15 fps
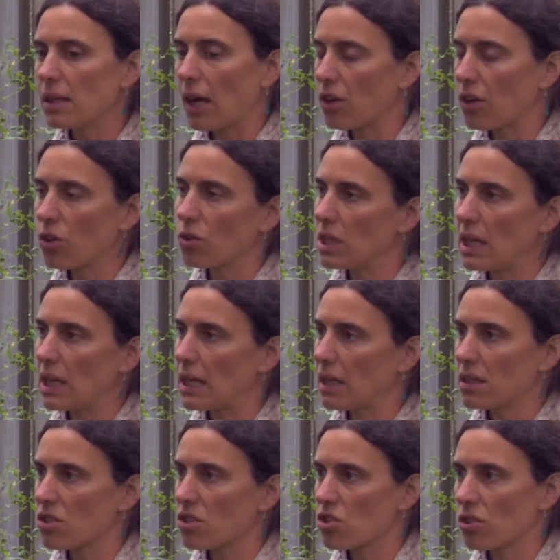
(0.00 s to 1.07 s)
you don't need
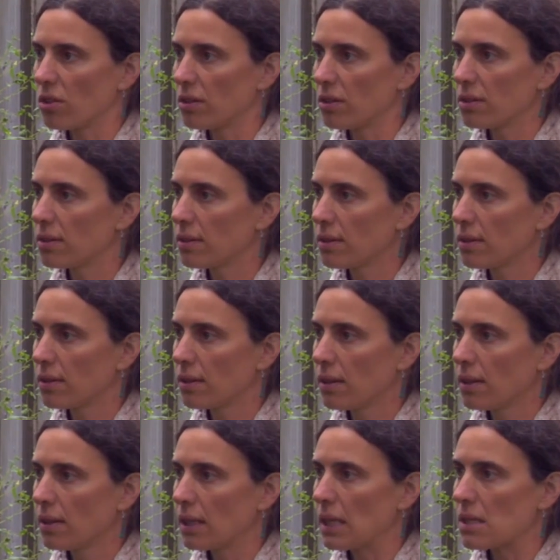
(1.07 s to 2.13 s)
any additional
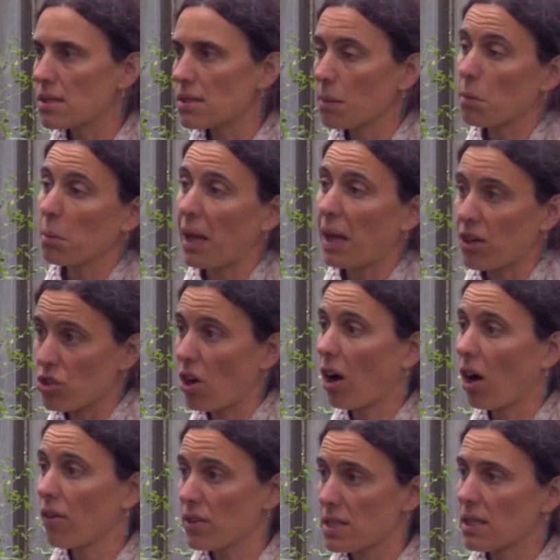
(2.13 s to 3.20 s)
heat. Some people actually
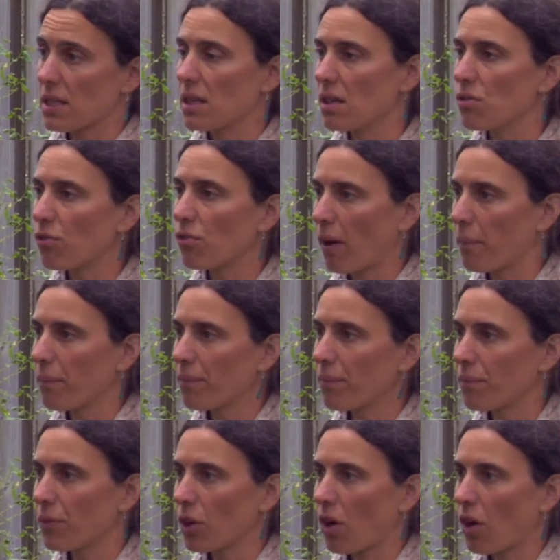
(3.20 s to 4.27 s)
harvest the heat from
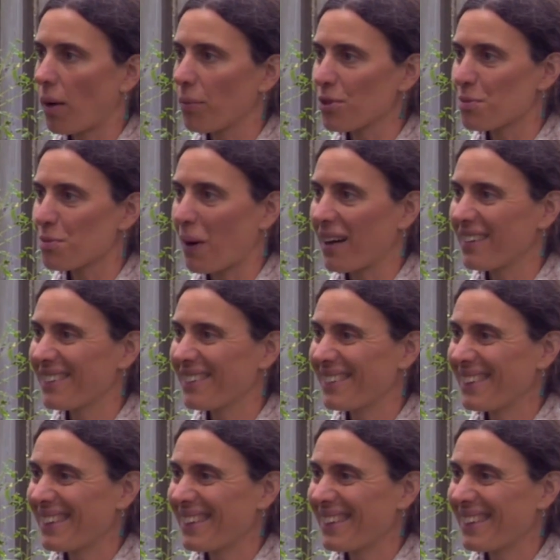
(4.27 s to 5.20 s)
their compost pile.